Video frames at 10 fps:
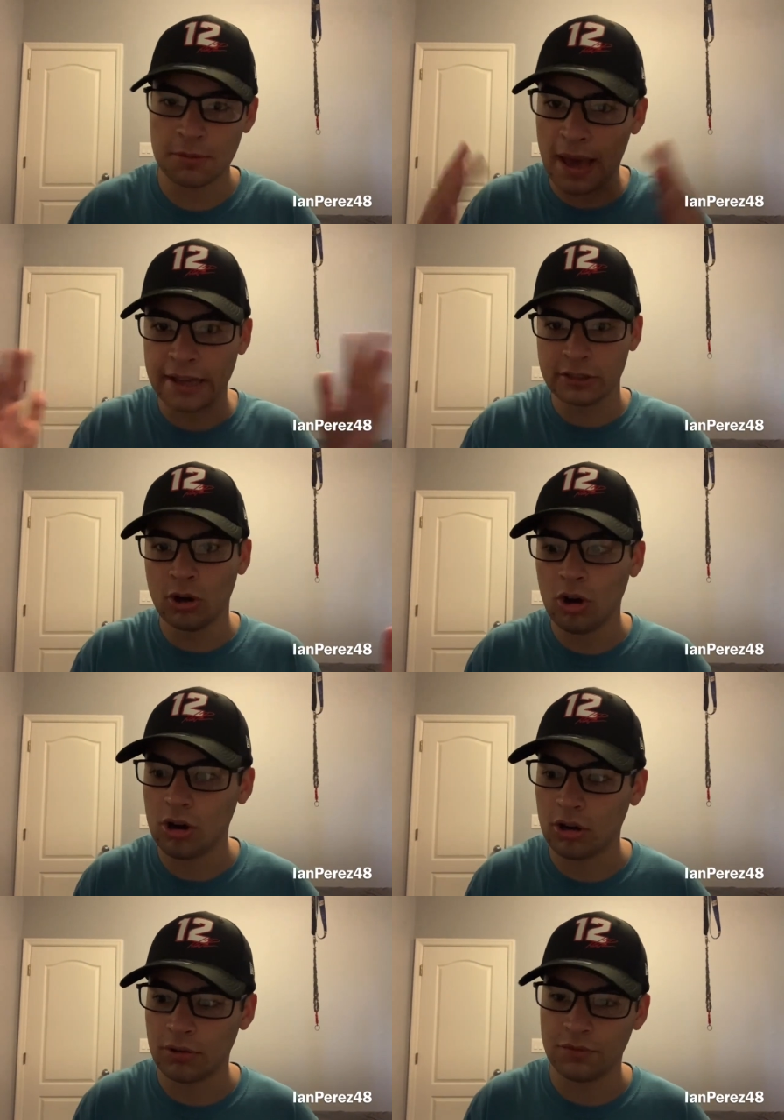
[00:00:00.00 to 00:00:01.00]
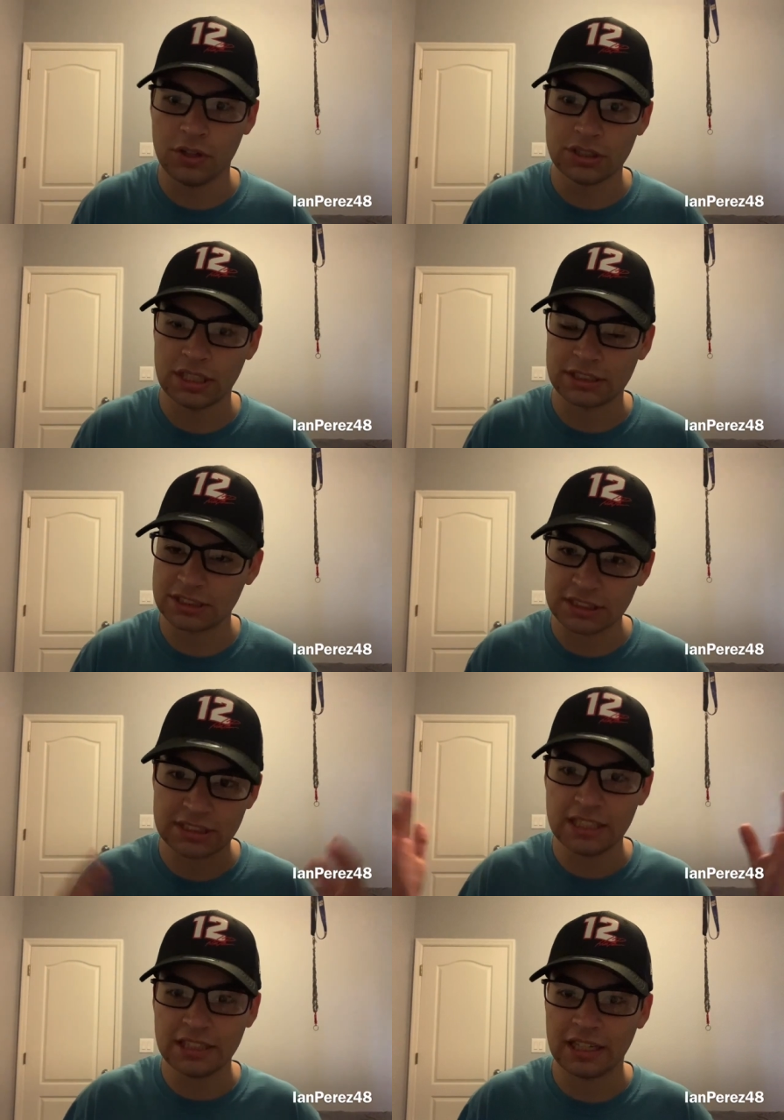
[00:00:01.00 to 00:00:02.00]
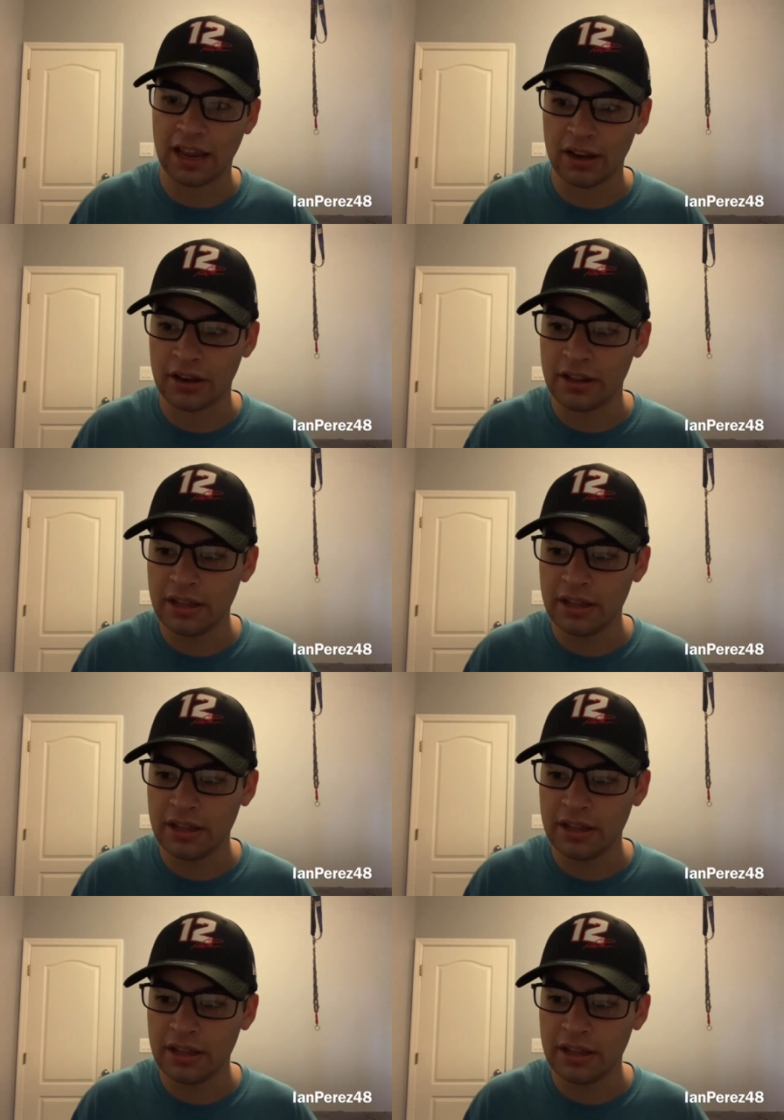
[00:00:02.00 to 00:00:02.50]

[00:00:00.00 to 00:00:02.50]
bad call, finished like 16th again.